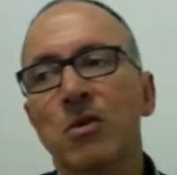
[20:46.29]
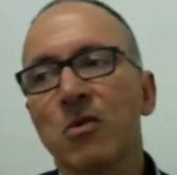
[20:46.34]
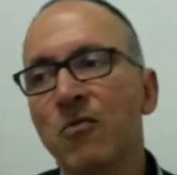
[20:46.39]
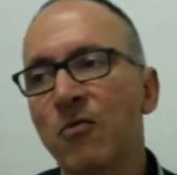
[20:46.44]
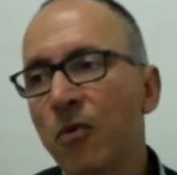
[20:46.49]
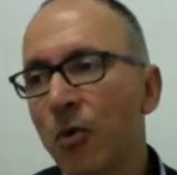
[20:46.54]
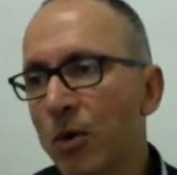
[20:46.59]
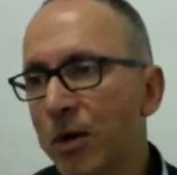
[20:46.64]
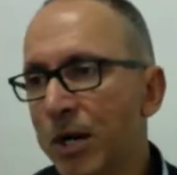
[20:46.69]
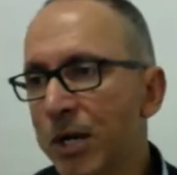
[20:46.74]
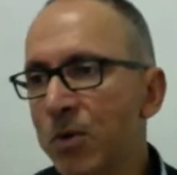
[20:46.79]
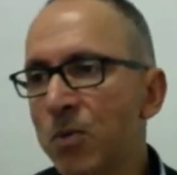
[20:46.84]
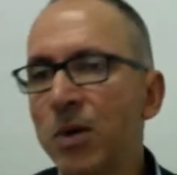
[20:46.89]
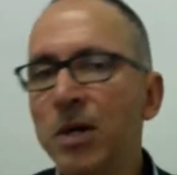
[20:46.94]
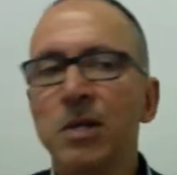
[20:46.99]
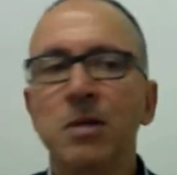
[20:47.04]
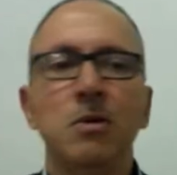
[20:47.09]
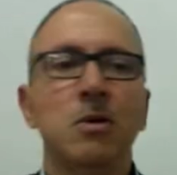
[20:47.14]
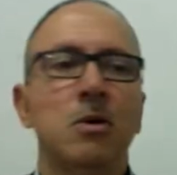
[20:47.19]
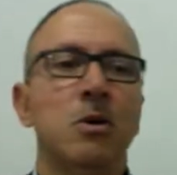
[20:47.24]

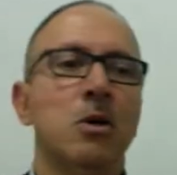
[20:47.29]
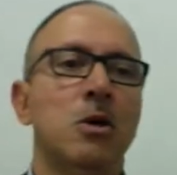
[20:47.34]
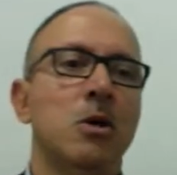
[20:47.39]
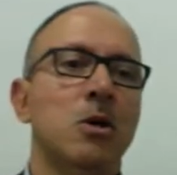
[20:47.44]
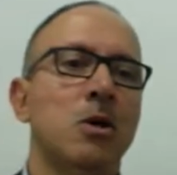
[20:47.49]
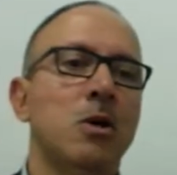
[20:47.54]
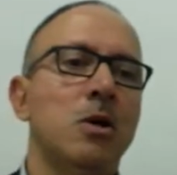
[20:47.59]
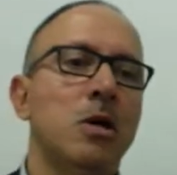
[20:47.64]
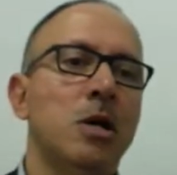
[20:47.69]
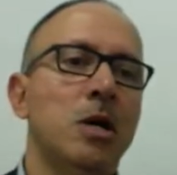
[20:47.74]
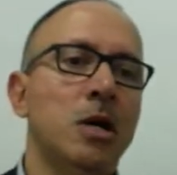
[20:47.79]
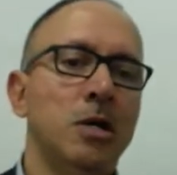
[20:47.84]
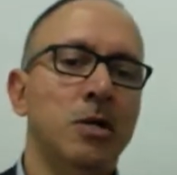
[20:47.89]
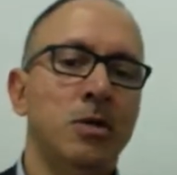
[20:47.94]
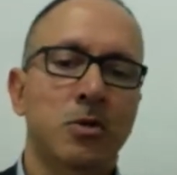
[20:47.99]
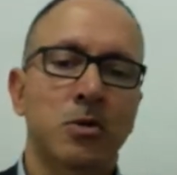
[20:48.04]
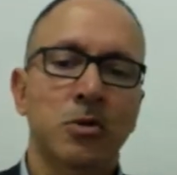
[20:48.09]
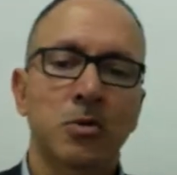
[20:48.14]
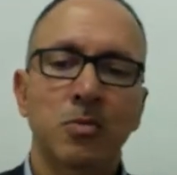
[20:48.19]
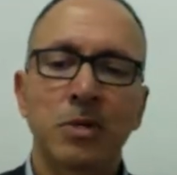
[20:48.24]
491,
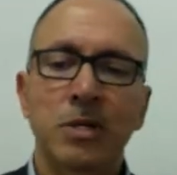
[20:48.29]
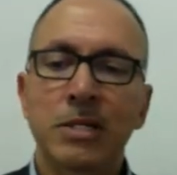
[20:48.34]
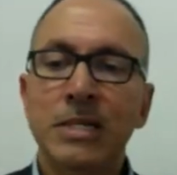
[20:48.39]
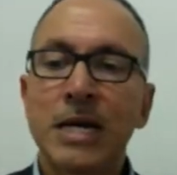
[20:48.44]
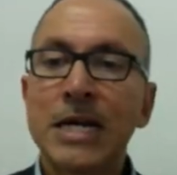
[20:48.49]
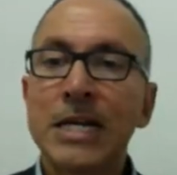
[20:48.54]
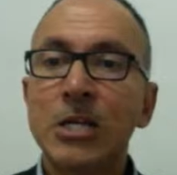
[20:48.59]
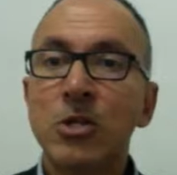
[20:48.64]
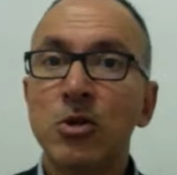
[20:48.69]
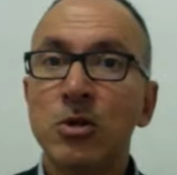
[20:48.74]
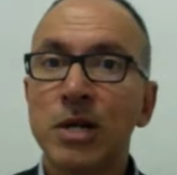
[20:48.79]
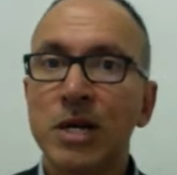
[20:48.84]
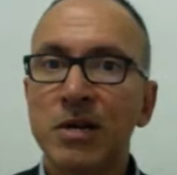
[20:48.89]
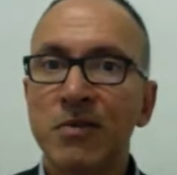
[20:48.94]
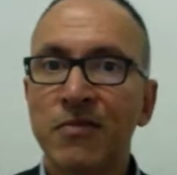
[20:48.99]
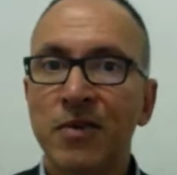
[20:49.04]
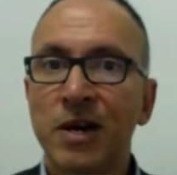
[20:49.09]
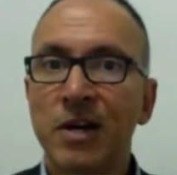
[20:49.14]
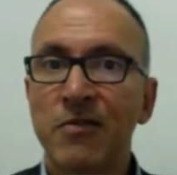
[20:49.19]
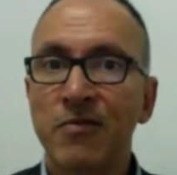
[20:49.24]
you could be 90 to
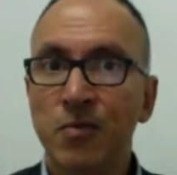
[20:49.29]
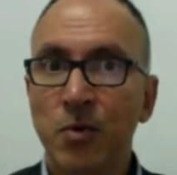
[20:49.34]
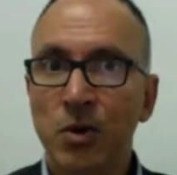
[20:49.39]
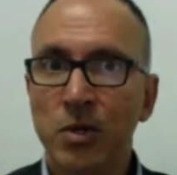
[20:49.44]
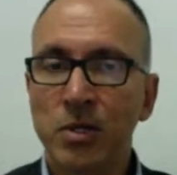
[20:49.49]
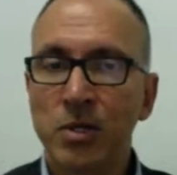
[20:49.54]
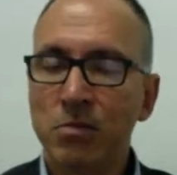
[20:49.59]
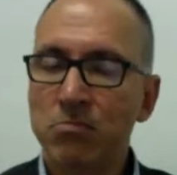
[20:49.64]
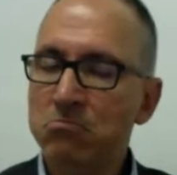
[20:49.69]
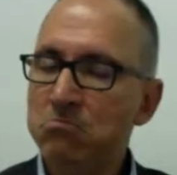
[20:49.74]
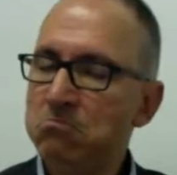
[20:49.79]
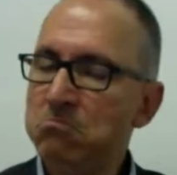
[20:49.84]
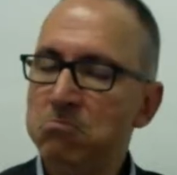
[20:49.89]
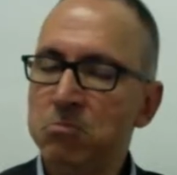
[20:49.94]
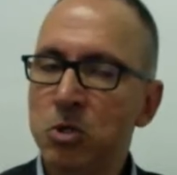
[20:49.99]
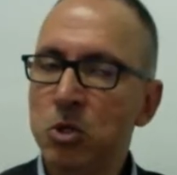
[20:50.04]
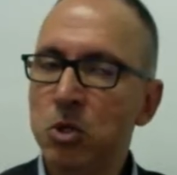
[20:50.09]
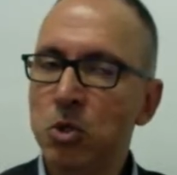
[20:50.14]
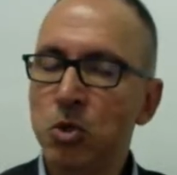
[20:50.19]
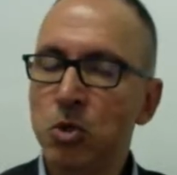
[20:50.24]
95 points,
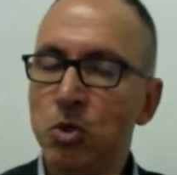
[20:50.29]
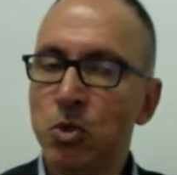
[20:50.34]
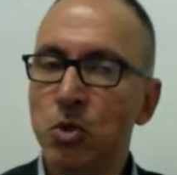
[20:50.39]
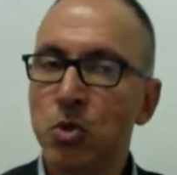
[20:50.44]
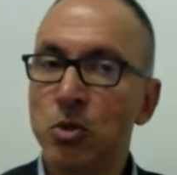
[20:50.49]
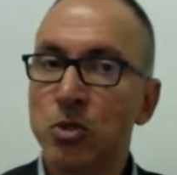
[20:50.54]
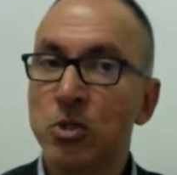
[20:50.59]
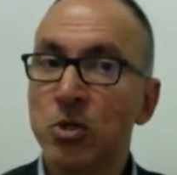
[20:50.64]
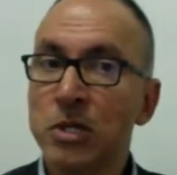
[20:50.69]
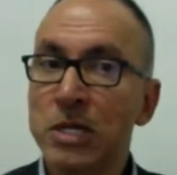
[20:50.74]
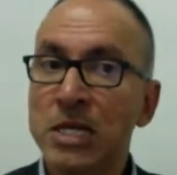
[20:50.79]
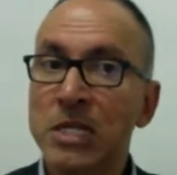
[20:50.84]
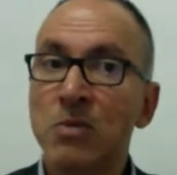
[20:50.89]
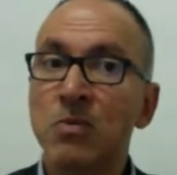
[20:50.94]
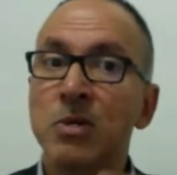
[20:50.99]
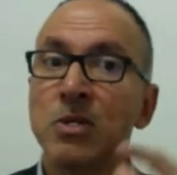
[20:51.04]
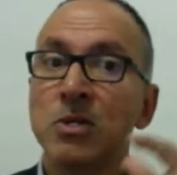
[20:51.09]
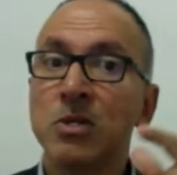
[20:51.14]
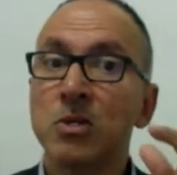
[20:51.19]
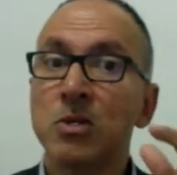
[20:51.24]
good to go. So in other
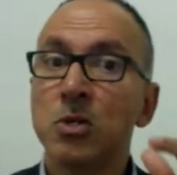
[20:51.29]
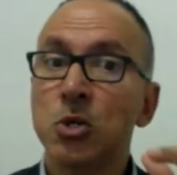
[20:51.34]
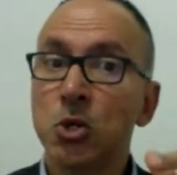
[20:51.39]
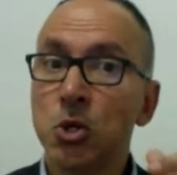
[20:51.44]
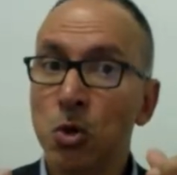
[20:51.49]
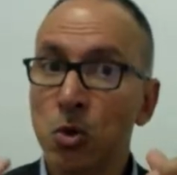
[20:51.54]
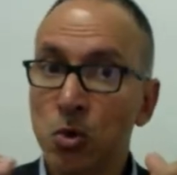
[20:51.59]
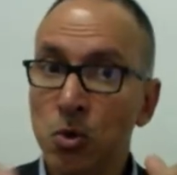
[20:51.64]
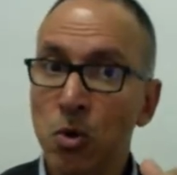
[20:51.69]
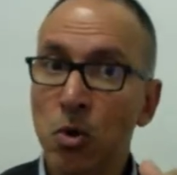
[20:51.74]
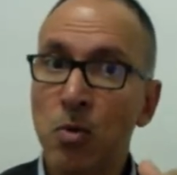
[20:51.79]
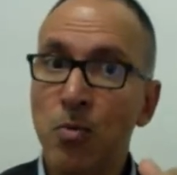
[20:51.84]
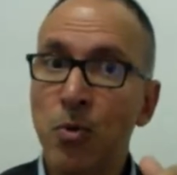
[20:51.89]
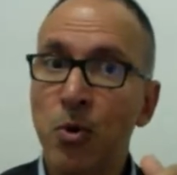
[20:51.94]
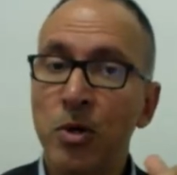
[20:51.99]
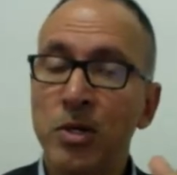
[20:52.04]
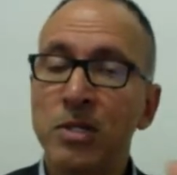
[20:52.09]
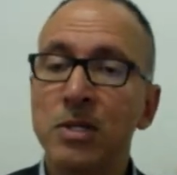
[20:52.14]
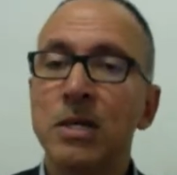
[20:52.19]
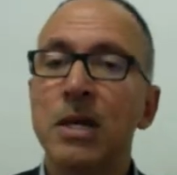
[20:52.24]
words, your raw
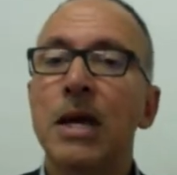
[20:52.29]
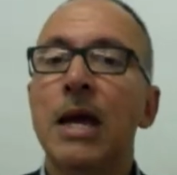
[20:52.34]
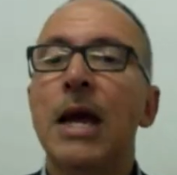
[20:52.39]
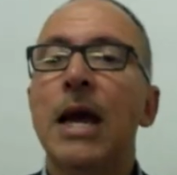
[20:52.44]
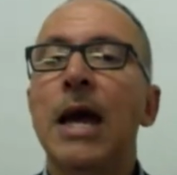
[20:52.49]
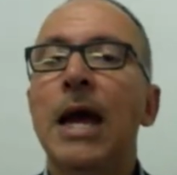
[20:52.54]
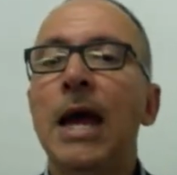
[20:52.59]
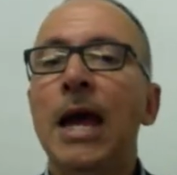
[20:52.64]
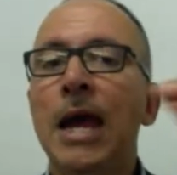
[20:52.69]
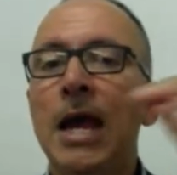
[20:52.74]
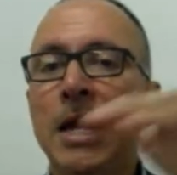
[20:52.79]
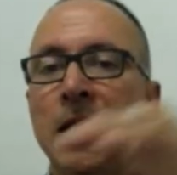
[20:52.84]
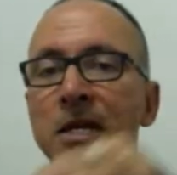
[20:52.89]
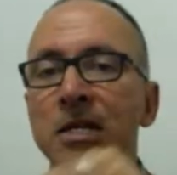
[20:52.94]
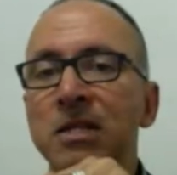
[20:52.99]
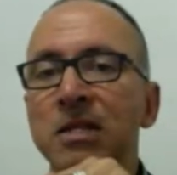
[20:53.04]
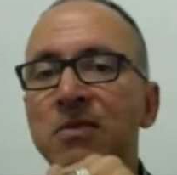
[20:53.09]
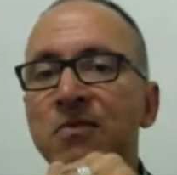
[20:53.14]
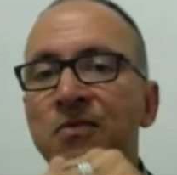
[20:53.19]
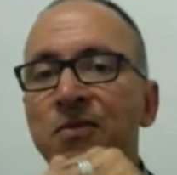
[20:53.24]
points,
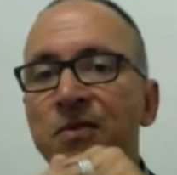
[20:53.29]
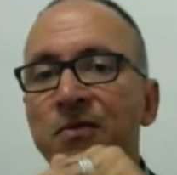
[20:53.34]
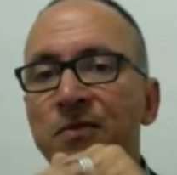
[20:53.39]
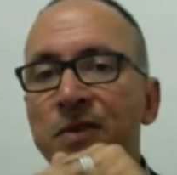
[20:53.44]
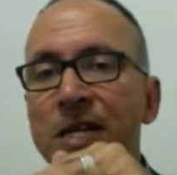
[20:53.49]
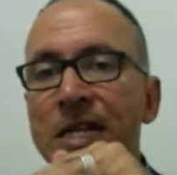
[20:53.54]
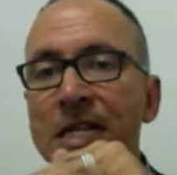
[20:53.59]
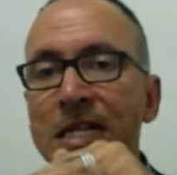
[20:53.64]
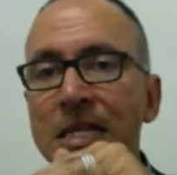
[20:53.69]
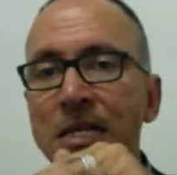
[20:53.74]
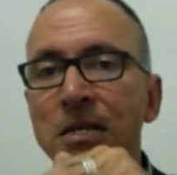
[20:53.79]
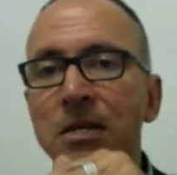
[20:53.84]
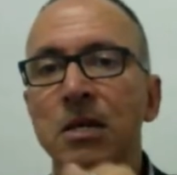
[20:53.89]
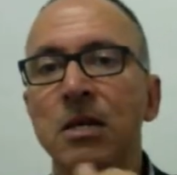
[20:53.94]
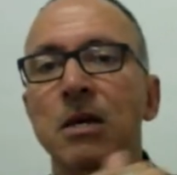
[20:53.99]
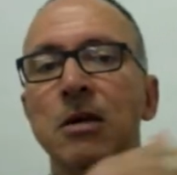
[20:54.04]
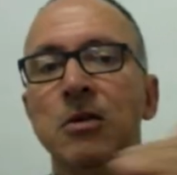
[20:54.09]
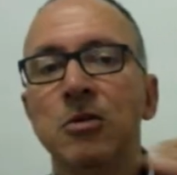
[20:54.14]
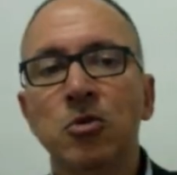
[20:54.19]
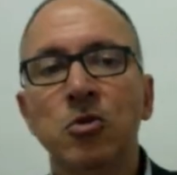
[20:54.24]
adding the 15
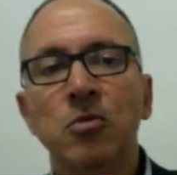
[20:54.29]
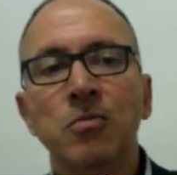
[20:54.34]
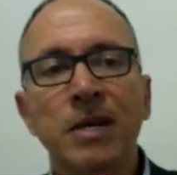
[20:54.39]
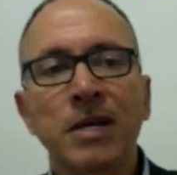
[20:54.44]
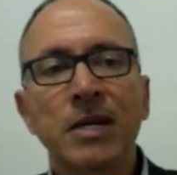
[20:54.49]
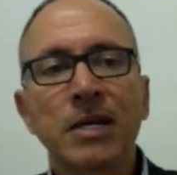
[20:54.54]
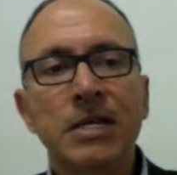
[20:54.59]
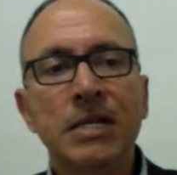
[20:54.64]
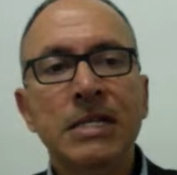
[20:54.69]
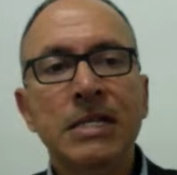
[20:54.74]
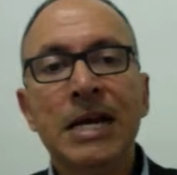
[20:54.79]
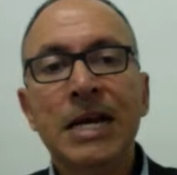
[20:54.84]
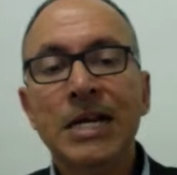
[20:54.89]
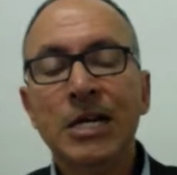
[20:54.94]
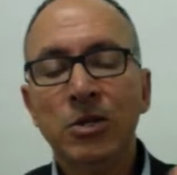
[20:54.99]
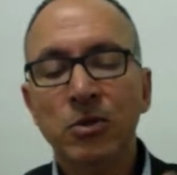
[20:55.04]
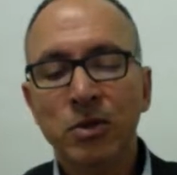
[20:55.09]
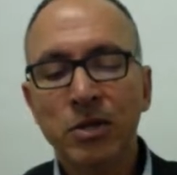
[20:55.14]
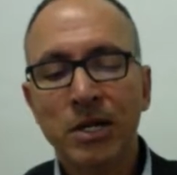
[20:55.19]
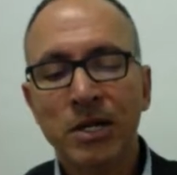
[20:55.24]
to make it
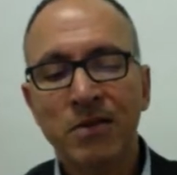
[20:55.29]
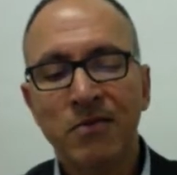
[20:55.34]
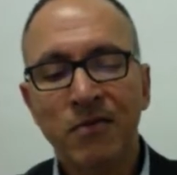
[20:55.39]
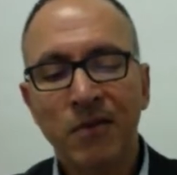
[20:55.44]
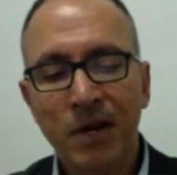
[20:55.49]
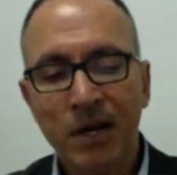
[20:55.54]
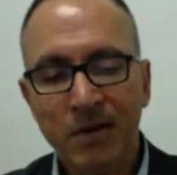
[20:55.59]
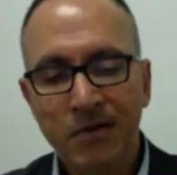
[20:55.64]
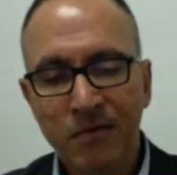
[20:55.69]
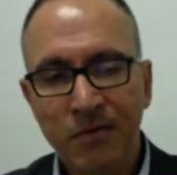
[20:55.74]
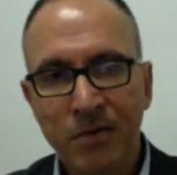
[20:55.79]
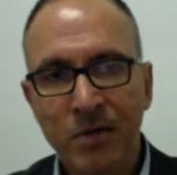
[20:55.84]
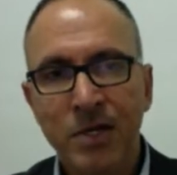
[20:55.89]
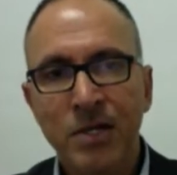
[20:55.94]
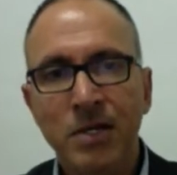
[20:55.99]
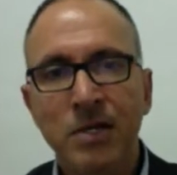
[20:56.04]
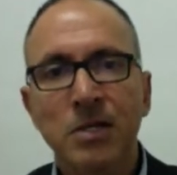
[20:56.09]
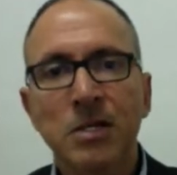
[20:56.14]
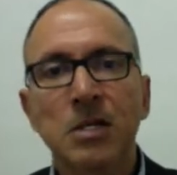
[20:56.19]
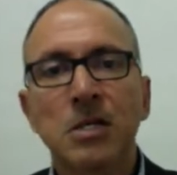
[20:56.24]
90 to 95,
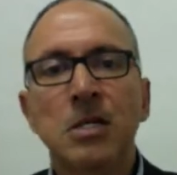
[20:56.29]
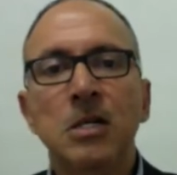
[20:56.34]
okay?